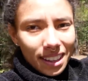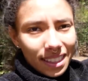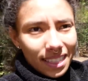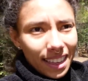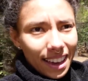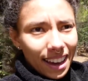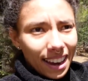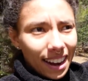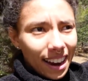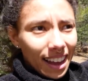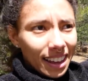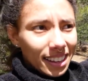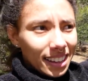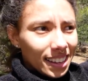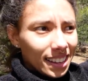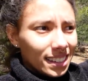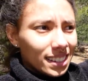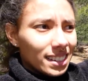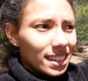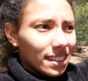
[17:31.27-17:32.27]
that I
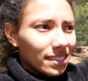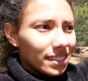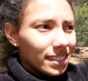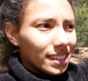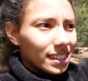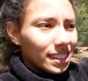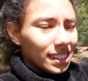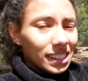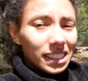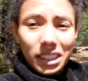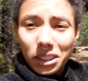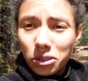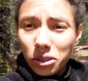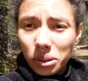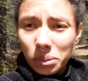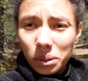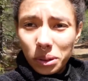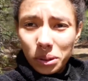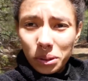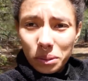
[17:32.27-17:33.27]
can definitely
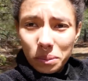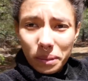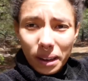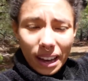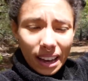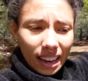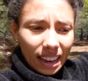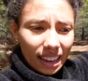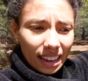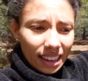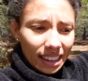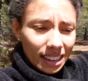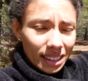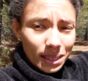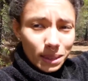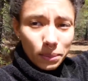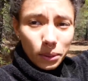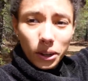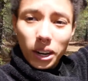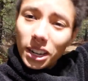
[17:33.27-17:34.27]
attribute my
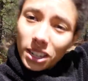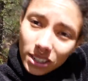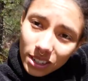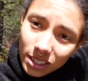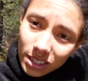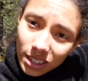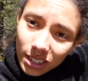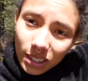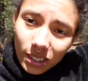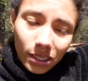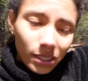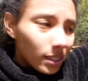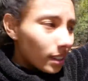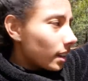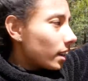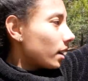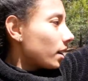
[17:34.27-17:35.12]
inspiration to